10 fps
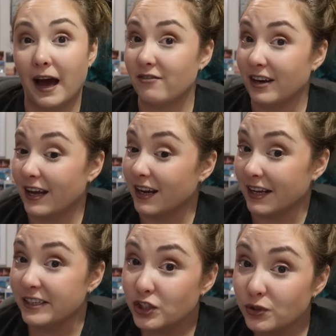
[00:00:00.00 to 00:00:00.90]
I haven't had
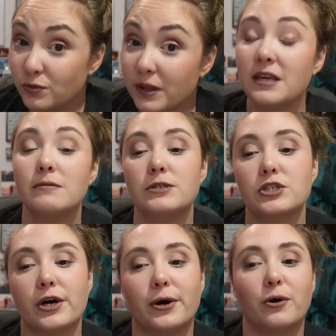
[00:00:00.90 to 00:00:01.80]
any issues with them,
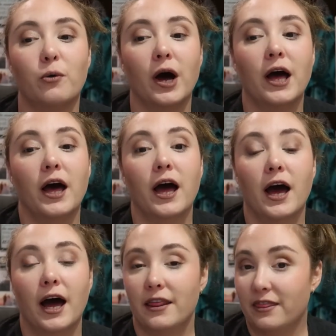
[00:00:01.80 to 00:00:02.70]
so
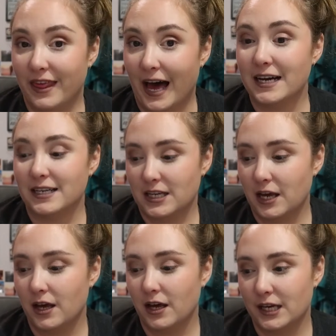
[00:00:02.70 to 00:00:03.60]
that
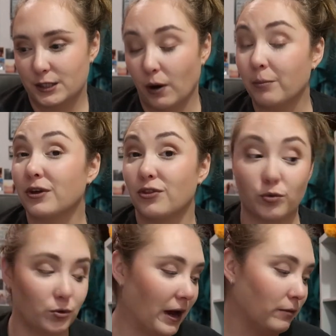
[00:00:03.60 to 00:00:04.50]
is probably the
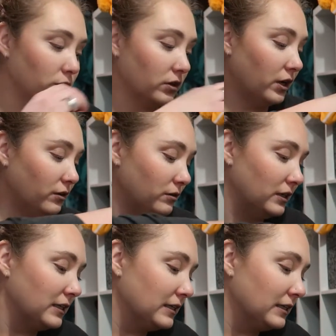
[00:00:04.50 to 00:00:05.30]
route I will go.